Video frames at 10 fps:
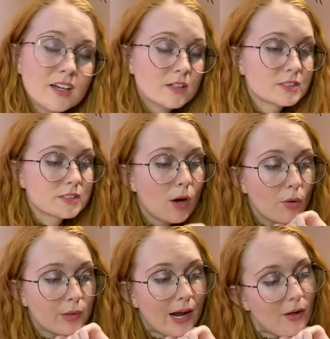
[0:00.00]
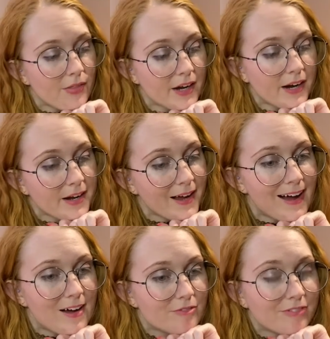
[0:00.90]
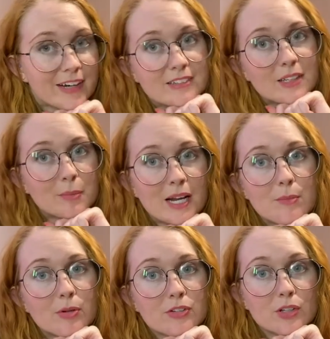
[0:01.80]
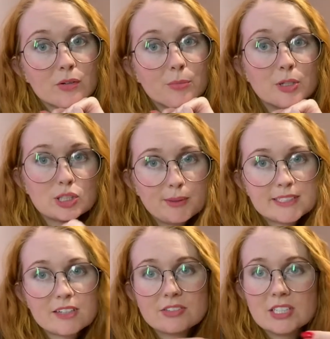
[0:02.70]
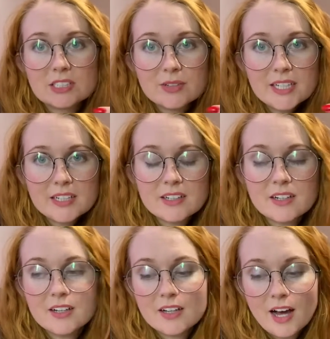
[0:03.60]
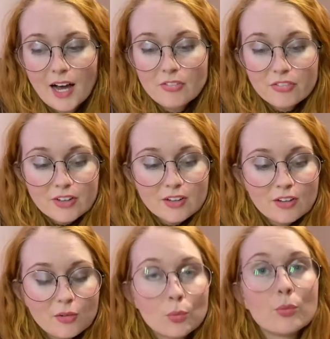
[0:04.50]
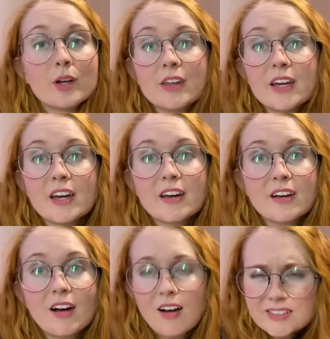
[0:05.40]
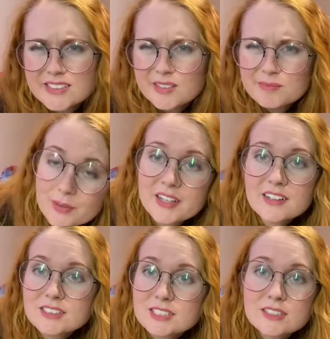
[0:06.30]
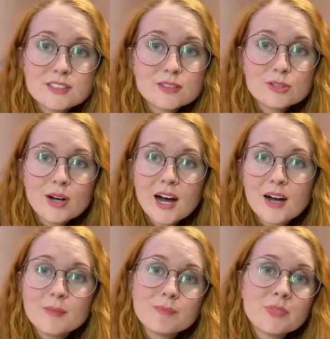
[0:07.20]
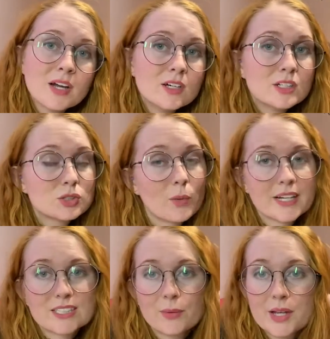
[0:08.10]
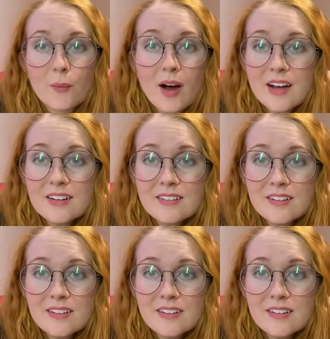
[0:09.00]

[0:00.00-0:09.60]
So now that I have finally been able to push myself to do it, I feel really awesome. Here's to um, twenty twenty-one.